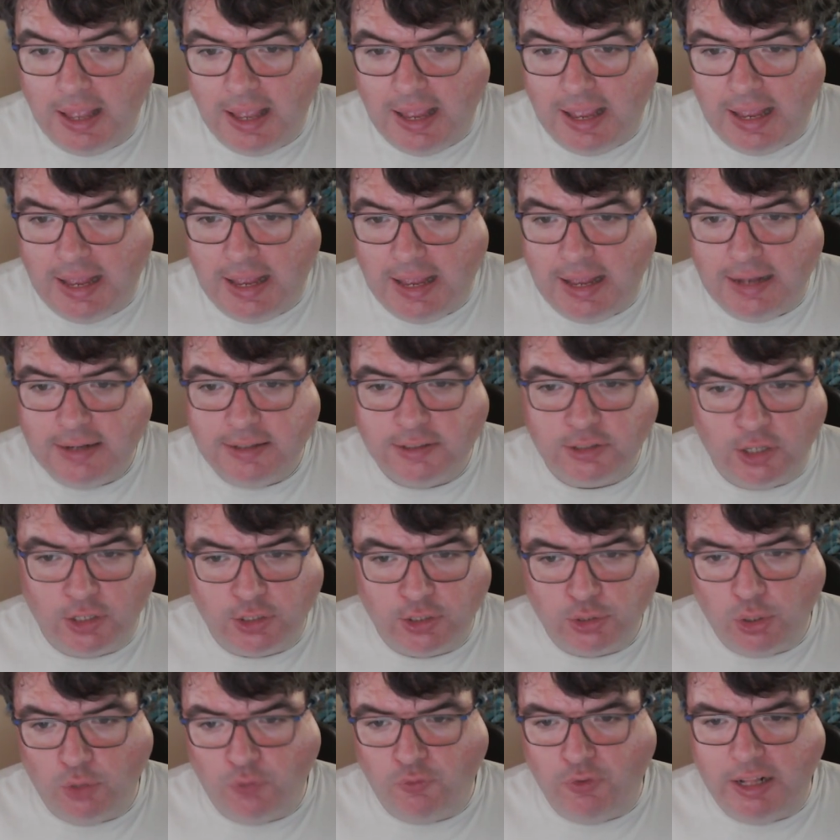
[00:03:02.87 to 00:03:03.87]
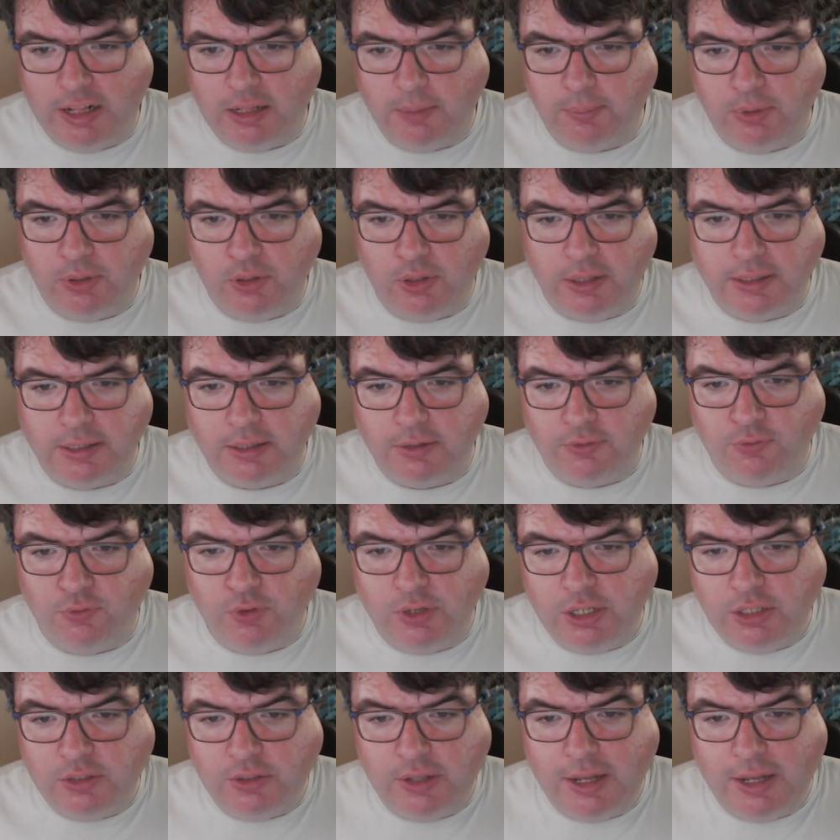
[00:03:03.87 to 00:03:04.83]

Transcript: and is also available on a video